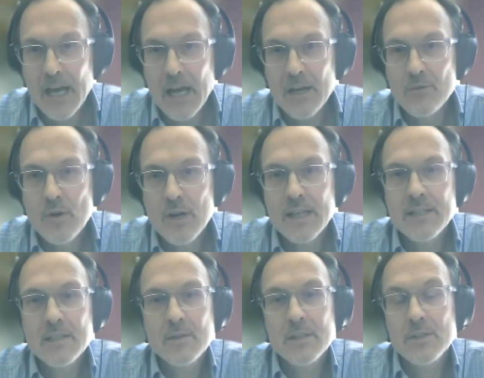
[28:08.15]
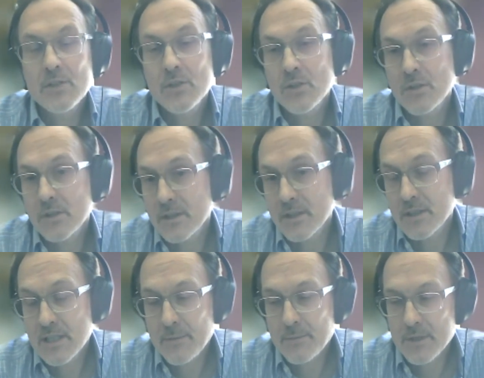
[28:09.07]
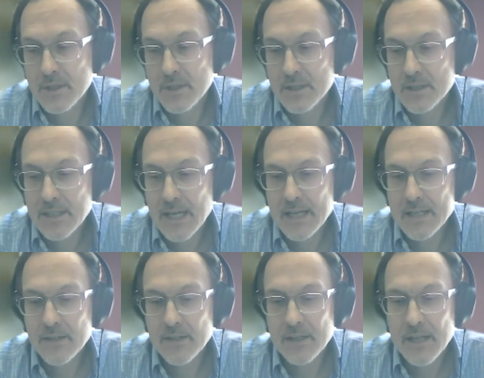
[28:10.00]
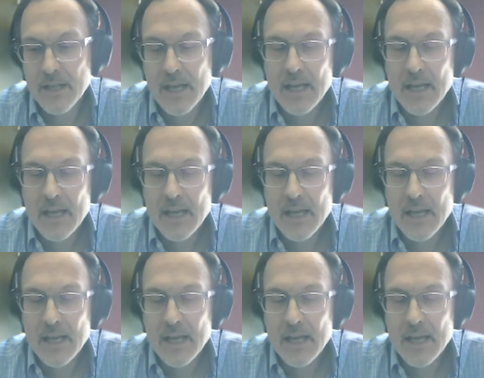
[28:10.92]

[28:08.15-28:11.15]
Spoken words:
and really to ensure, as Deb's just said, that